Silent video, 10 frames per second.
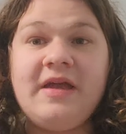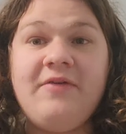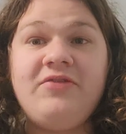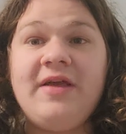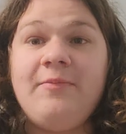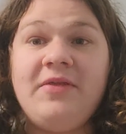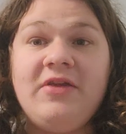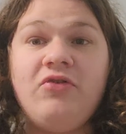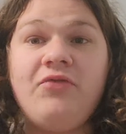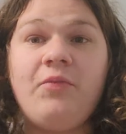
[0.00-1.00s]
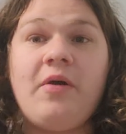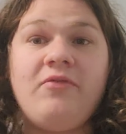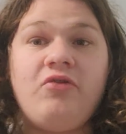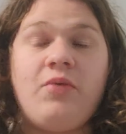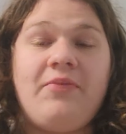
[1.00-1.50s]
Every time you put that uniform
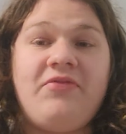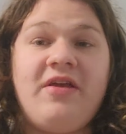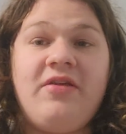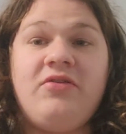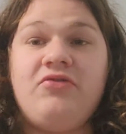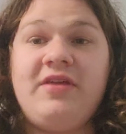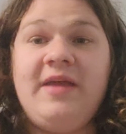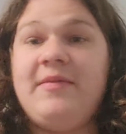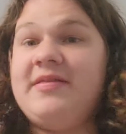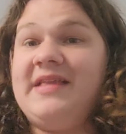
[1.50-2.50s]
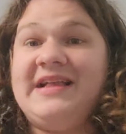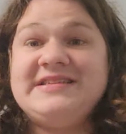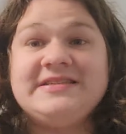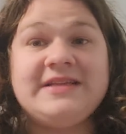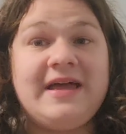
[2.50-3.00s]
on, you're representing your team, and
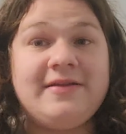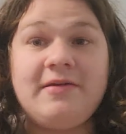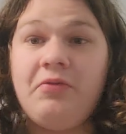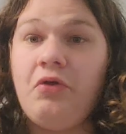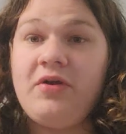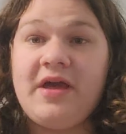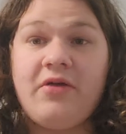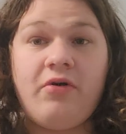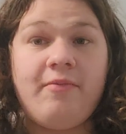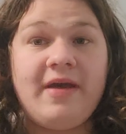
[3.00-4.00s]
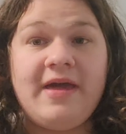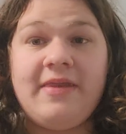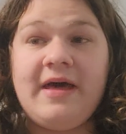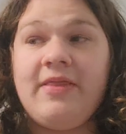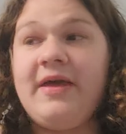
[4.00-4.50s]
that's not a good look at all,
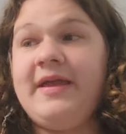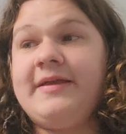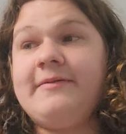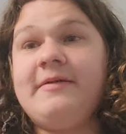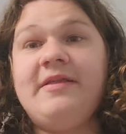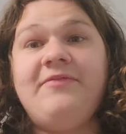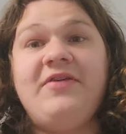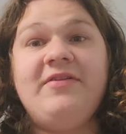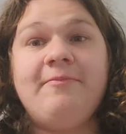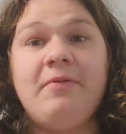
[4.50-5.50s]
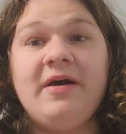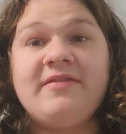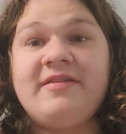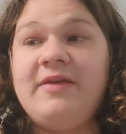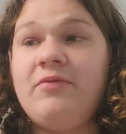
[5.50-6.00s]
man. I like if he the
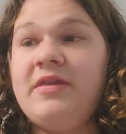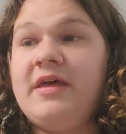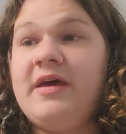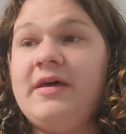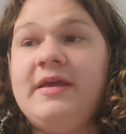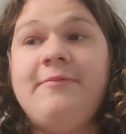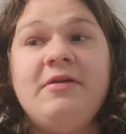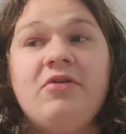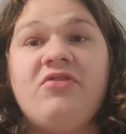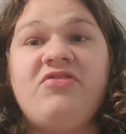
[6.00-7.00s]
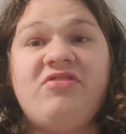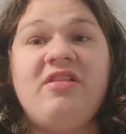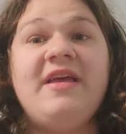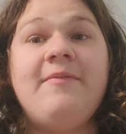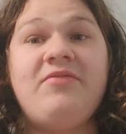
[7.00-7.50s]
Bucks, he would uh, he'd be on a
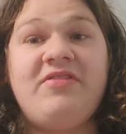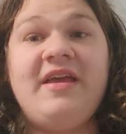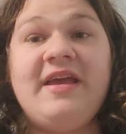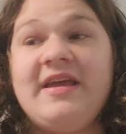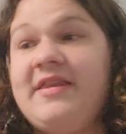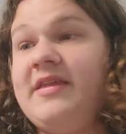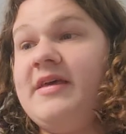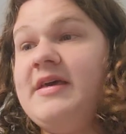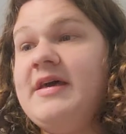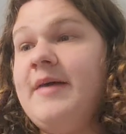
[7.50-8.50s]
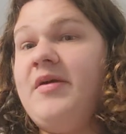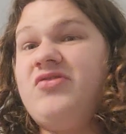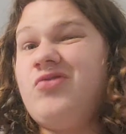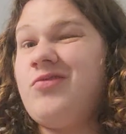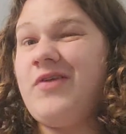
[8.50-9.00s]
slim thing, and I'm
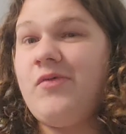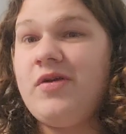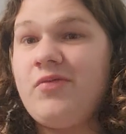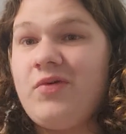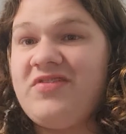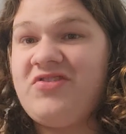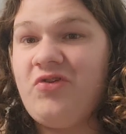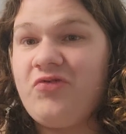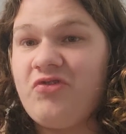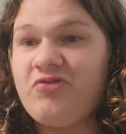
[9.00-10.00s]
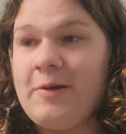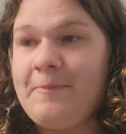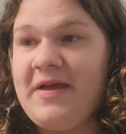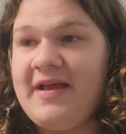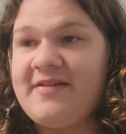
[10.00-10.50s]
not sure if I want to risk two first
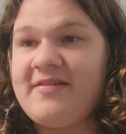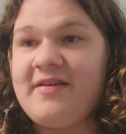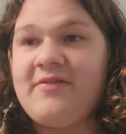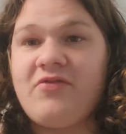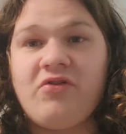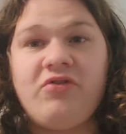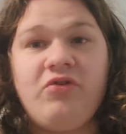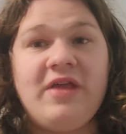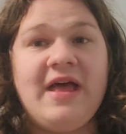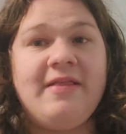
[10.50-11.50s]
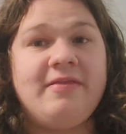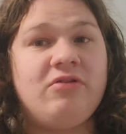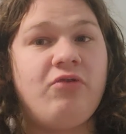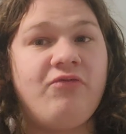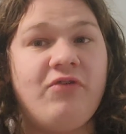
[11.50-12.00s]
round picks for a dude that
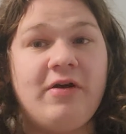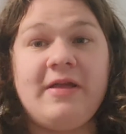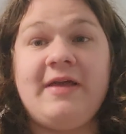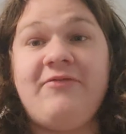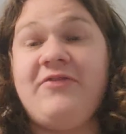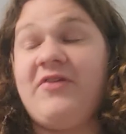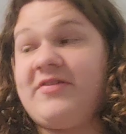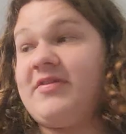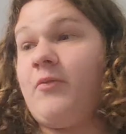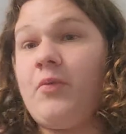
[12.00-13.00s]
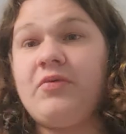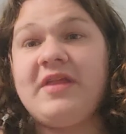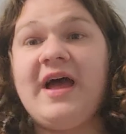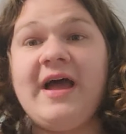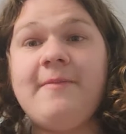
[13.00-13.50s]
could fuck, if he fucks up one more
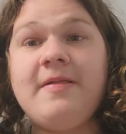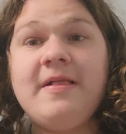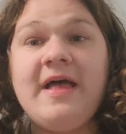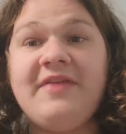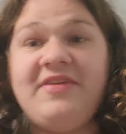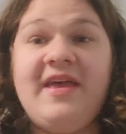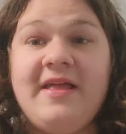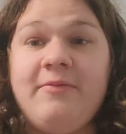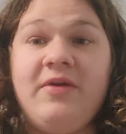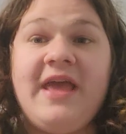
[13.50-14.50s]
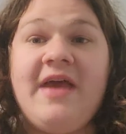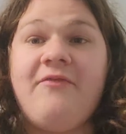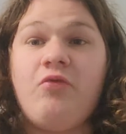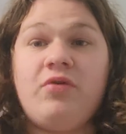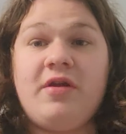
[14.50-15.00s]
time, that's it. We
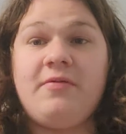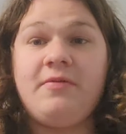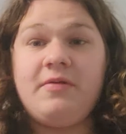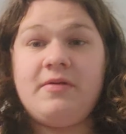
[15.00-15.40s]
can't afford it.